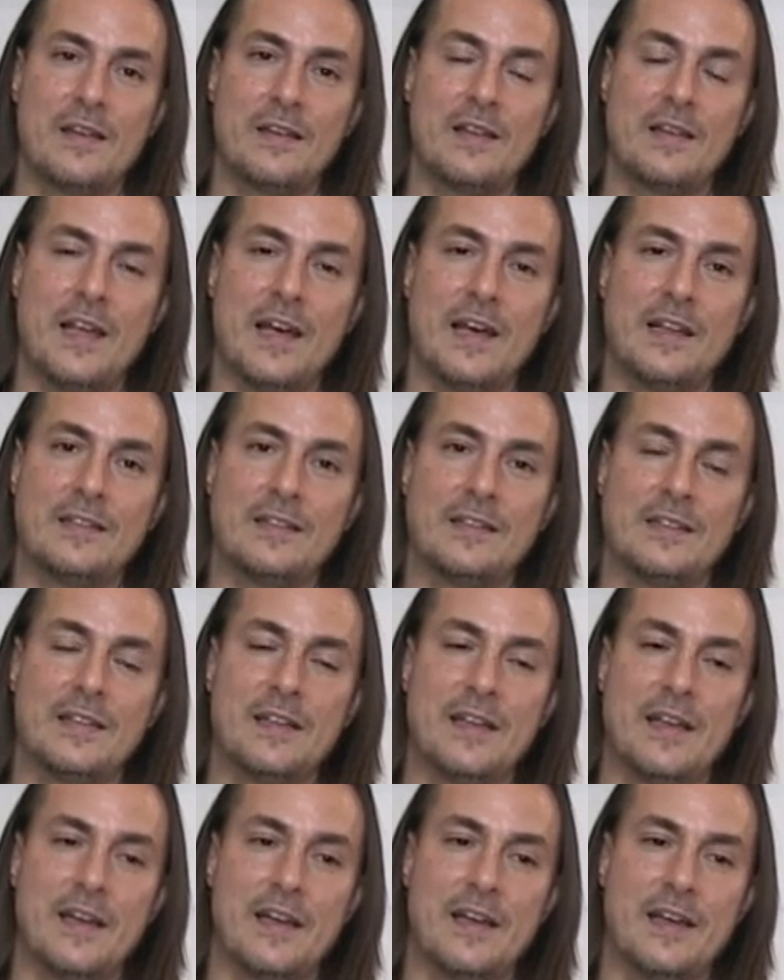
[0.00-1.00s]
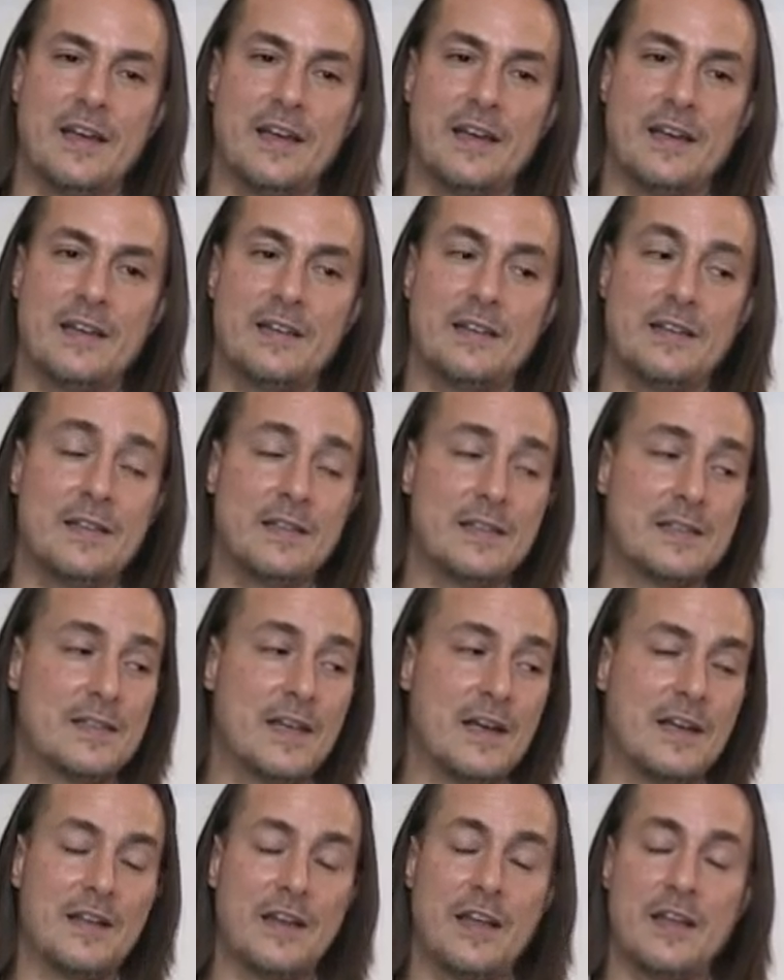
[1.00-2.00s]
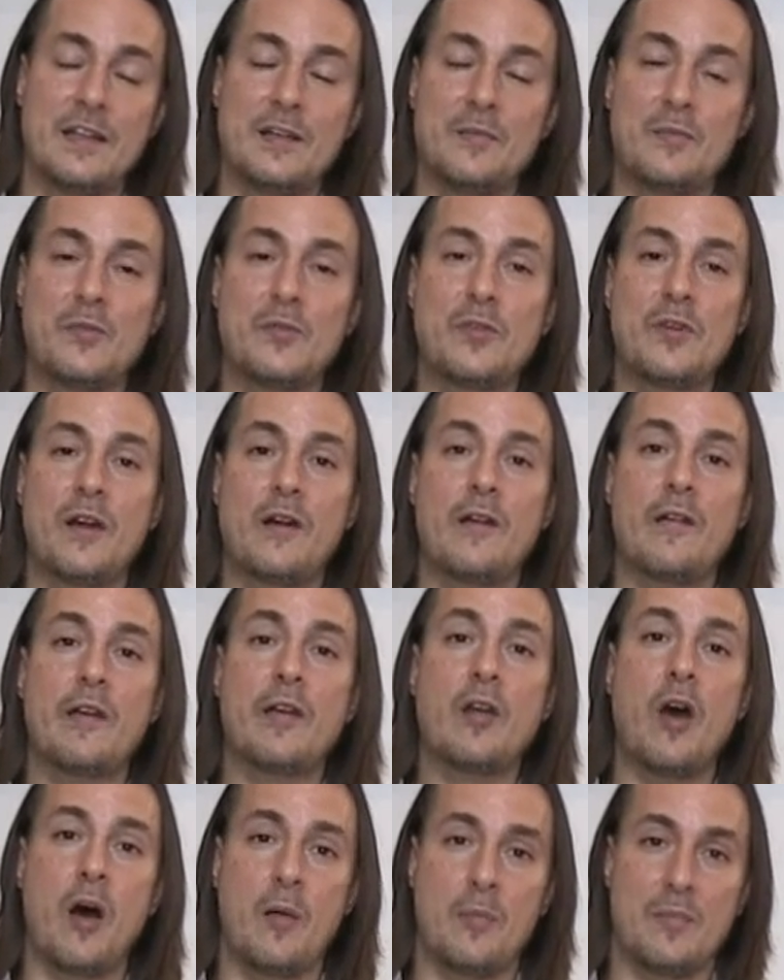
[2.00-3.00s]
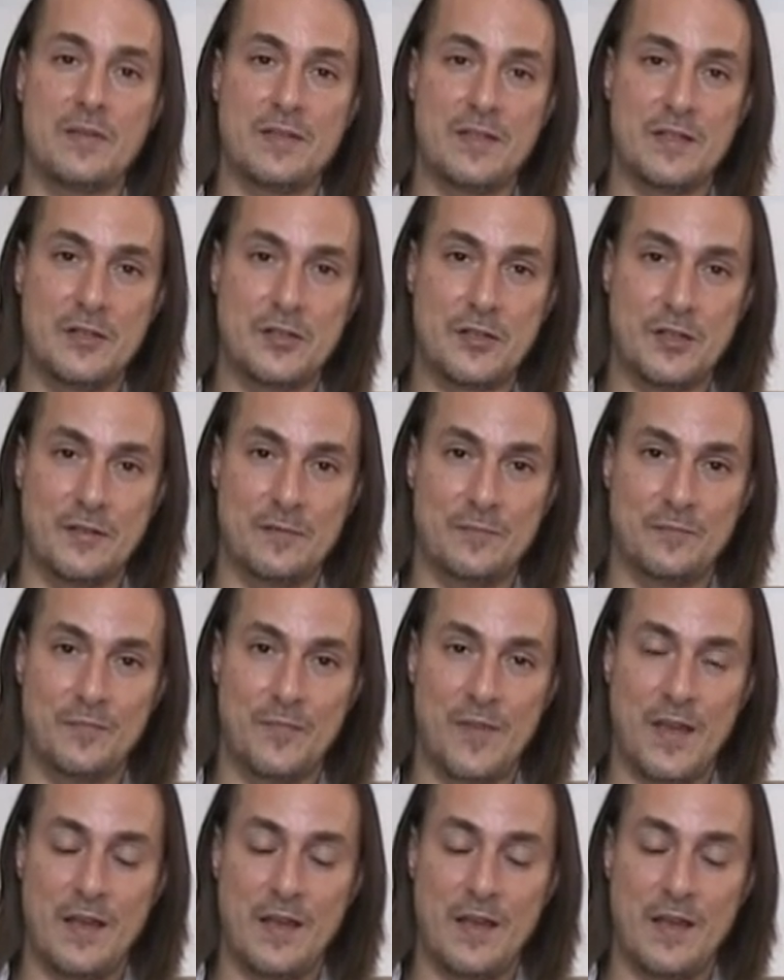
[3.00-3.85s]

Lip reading: that the sun and the moon are in opposition.